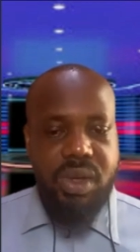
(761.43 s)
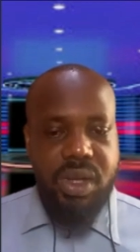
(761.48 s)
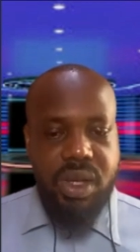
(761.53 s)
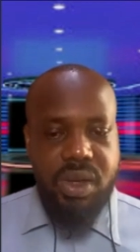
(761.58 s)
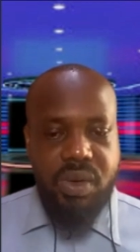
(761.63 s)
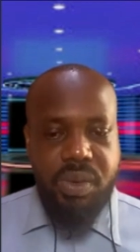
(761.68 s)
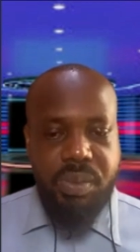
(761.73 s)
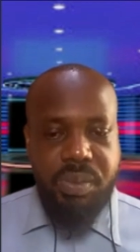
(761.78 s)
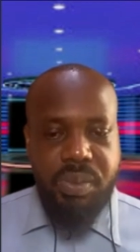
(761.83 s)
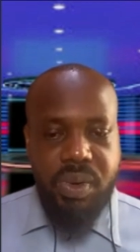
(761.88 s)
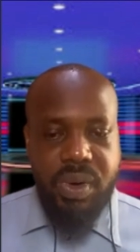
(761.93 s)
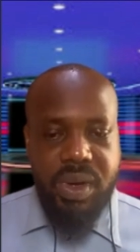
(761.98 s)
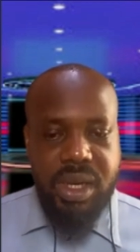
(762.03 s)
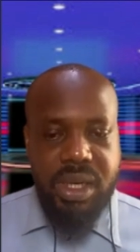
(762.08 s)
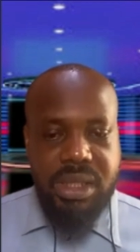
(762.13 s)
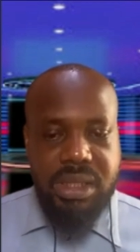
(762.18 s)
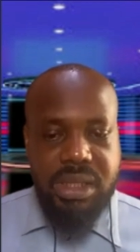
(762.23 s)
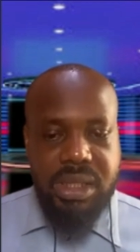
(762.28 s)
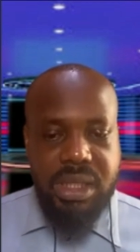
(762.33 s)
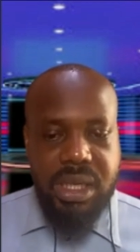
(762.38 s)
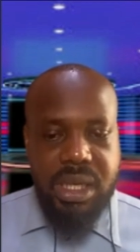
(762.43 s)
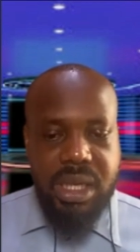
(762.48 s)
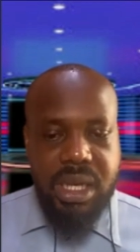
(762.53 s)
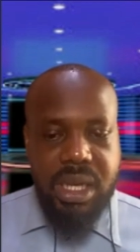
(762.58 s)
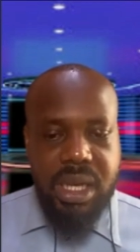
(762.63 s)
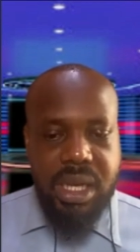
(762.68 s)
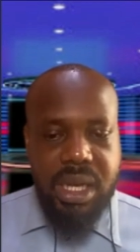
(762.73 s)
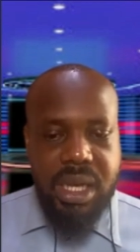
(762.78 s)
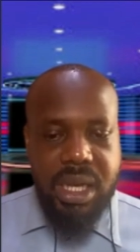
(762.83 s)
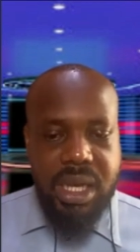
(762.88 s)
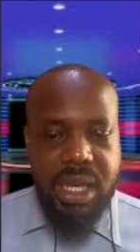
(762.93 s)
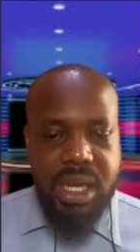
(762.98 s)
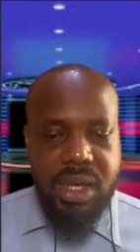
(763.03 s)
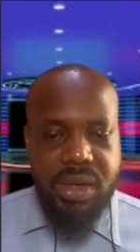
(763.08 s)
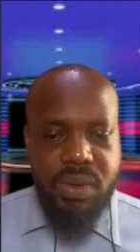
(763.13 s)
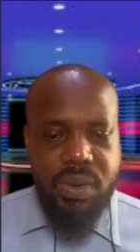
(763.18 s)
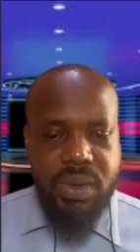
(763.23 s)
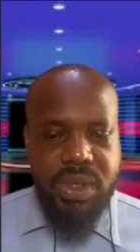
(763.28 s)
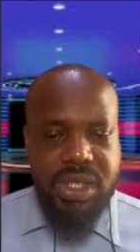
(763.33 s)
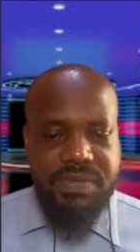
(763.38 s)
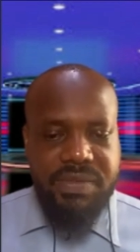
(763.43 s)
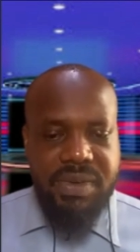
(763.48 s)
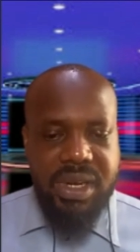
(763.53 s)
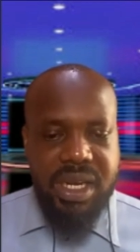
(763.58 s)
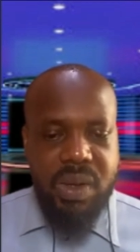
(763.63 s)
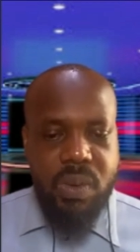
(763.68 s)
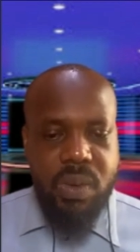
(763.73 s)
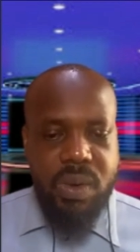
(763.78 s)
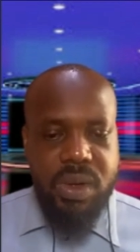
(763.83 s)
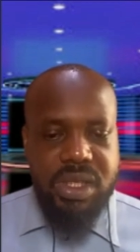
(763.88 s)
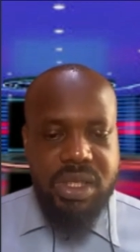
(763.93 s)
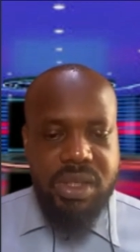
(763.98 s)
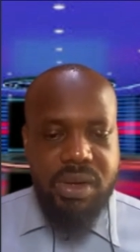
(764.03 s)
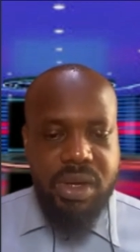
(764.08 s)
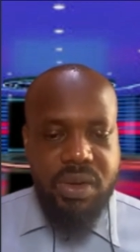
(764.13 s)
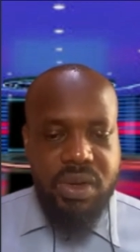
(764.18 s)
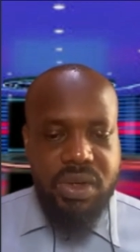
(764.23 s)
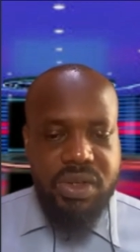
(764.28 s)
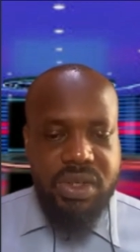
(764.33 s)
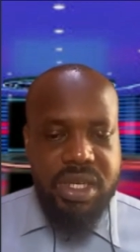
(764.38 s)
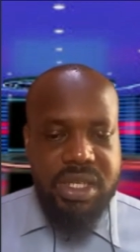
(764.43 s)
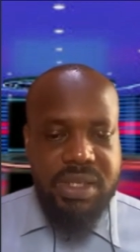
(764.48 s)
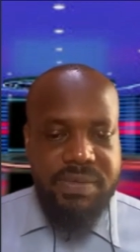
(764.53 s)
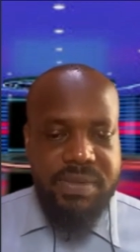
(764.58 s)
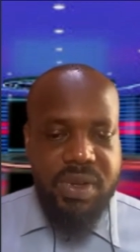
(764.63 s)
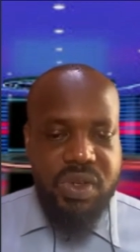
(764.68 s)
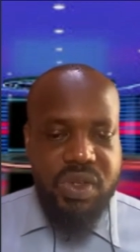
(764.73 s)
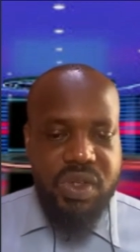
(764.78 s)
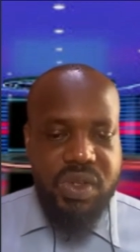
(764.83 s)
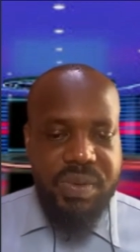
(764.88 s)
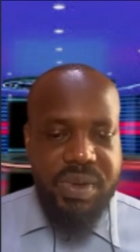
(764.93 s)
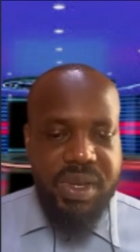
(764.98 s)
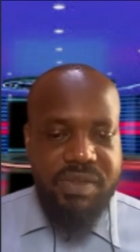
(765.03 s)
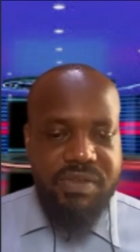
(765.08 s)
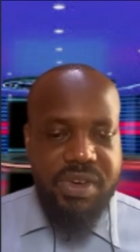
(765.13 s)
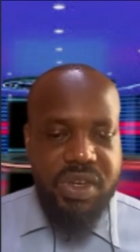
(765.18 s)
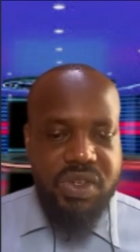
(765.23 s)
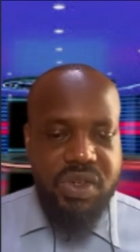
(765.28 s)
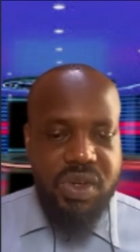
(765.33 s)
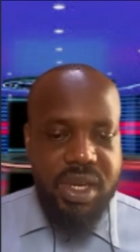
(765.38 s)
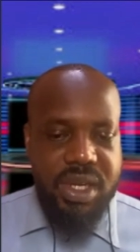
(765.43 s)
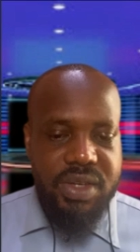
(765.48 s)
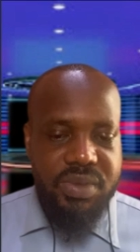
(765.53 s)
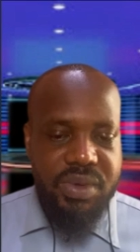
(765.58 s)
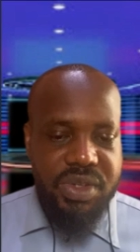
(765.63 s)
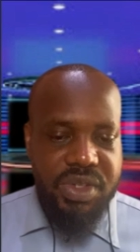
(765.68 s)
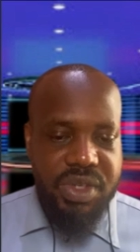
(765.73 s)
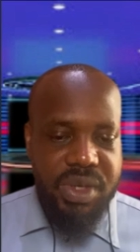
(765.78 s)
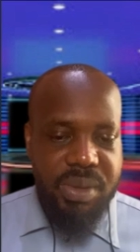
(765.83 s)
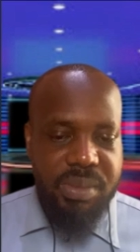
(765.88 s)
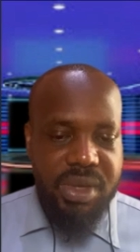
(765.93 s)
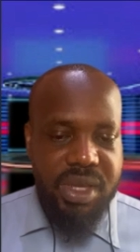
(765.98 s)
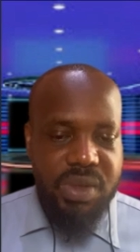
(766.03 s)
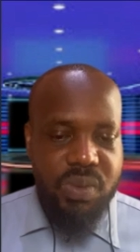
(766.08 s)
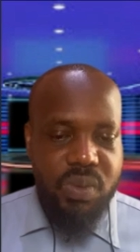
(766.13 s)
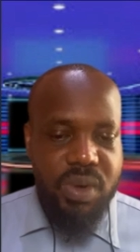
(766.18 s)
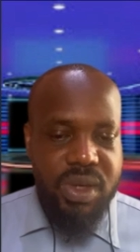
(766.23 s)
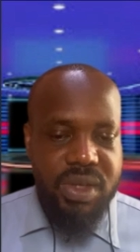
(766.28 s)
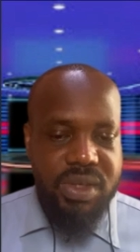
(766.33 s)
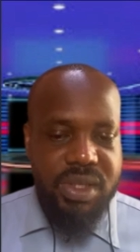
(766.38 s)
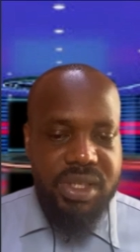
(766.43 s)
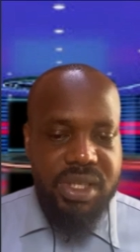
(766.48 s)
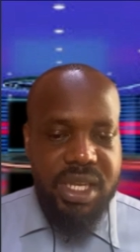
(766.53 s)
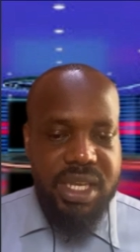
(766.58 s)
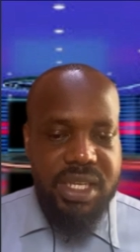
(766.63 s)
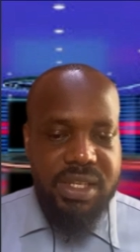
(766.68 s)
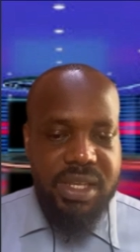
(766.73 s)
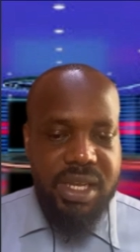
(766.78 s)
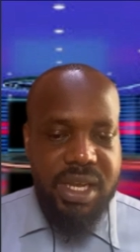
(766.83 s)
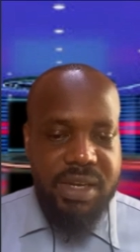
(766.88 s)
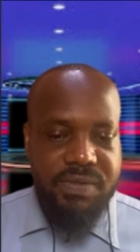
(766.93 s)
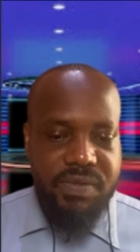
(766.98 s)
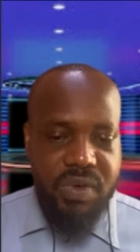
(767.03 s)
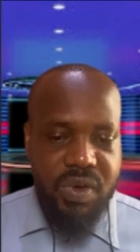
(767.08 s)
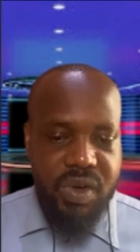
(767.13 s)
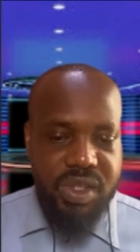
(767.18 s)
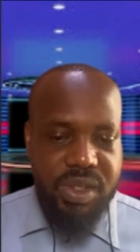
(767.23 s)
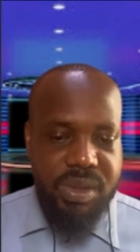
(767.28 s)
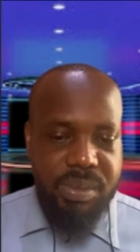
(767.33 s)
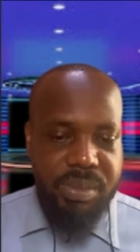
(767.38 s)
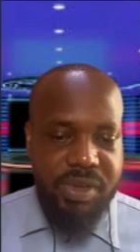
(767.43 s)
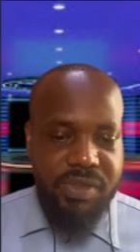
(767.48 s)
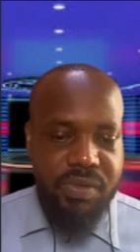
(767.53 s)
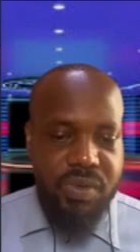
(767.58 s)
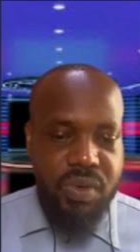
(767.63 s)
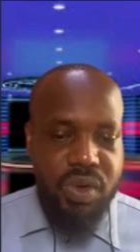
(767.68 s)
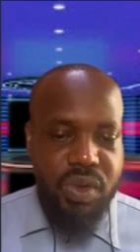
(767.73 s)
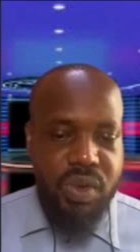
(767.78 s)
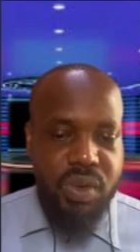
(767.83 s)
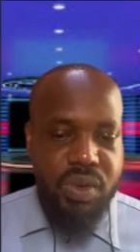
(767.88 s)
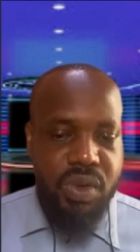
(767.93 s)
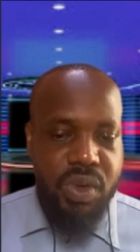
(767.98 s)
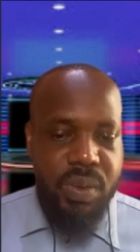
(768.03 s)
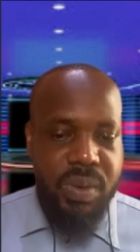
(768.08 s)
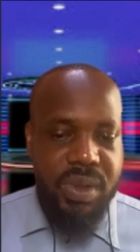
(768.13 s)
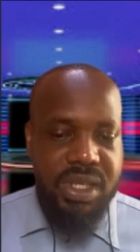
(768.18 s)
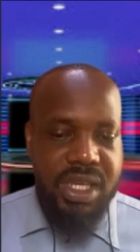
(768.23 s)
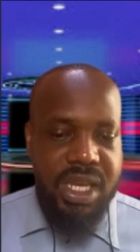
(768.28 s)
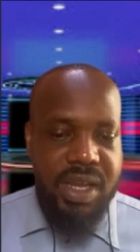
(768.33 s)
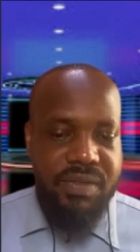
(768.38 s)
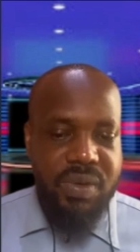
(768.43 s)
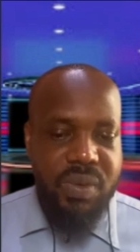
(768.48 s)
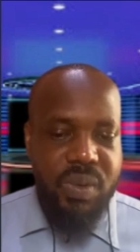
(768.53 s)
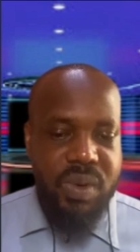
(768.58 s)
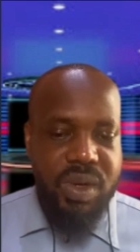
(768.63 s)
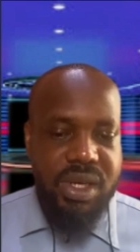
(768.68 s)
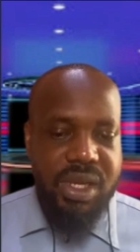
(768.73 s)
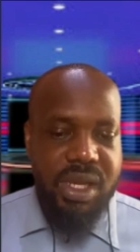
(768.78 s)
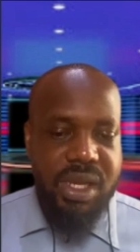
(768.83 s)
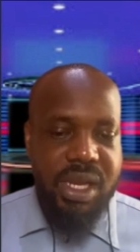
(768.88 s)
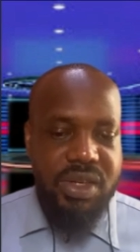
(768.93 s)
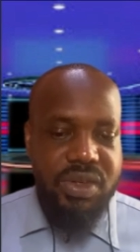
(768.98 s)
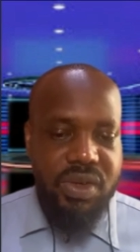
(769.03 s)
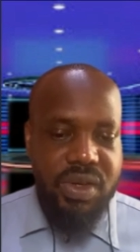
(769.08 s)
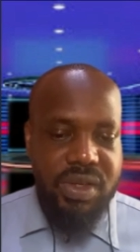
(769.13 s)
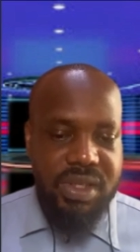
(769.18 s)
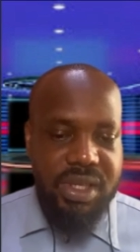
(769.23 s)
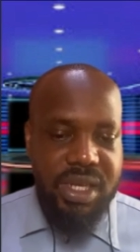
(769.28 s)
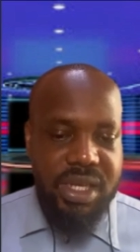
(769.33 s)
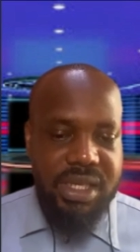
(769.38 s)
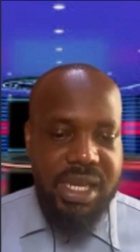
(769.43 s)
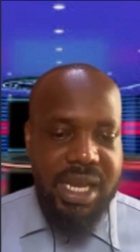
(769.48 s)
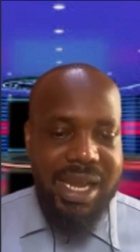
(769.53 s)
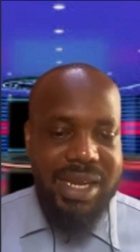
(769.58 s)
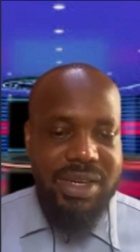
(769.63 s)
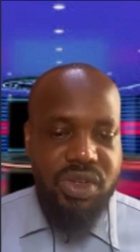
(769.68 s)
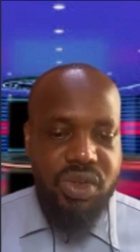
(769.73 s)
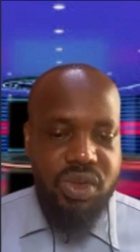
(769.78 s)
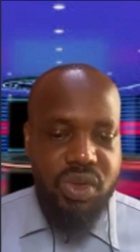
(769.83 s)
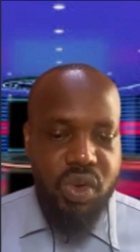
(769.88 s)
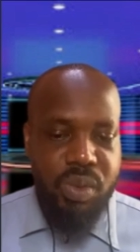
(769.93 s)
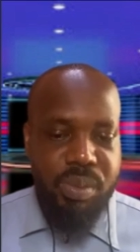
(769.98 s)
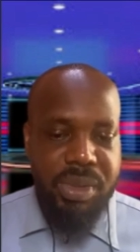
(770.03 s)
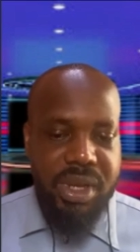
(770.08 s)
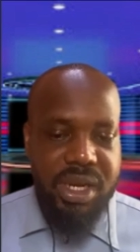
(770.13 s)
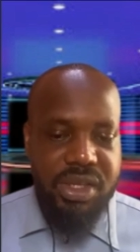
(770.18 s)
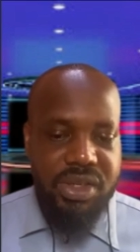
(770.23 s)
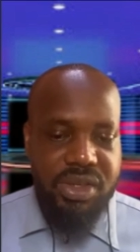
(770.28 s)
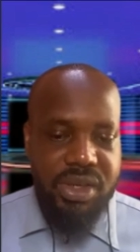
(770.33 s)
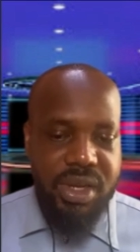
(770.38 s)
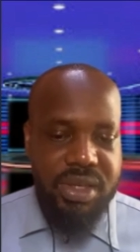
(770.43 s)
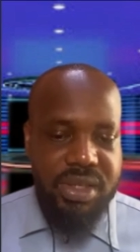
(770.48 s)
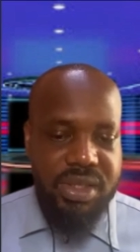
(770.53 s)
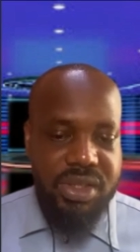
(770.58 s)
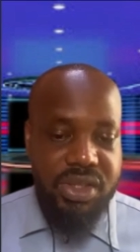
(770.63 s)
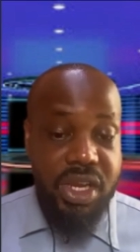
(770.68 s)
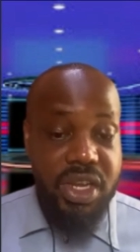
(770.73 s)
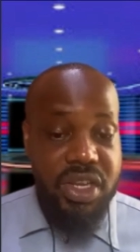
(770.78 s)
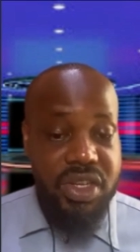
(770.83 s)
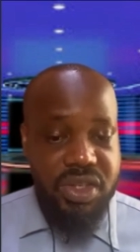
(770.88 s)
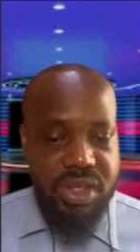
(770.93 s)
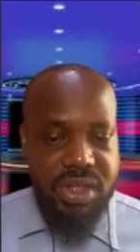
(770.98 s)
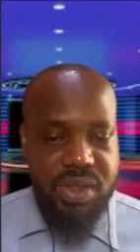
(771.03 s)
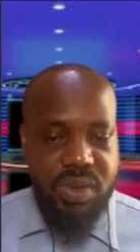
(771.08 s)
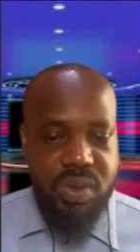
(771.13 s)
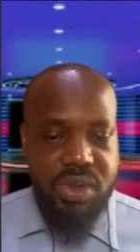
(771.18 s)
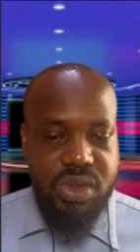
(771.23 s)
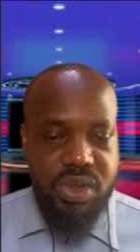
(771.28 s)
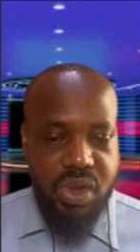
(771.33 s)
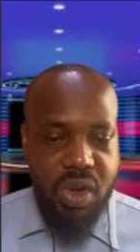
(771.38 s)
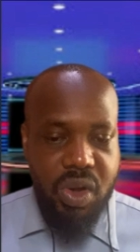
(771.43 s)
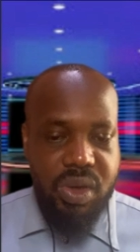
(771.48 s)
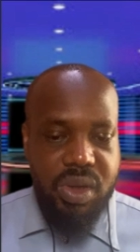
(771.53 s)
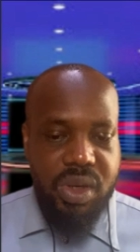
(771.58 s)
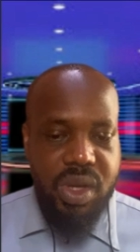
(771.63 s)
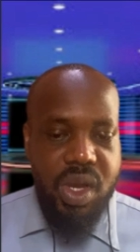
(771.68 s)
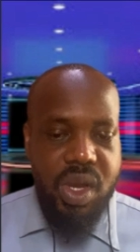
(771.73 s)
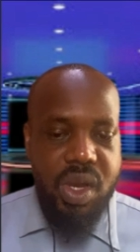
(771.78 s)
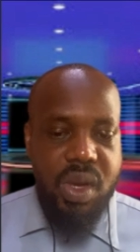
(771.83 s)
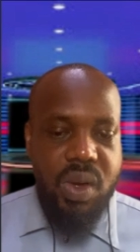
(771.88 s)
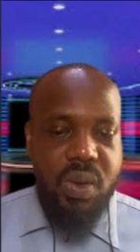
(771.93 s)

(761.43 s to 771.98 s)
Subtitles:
okay, good point. Enugu is feeling what Lagosians felt during Fashona's regime. It wasn't easy at first. Before you know it, everyone adjusted and so many changes done.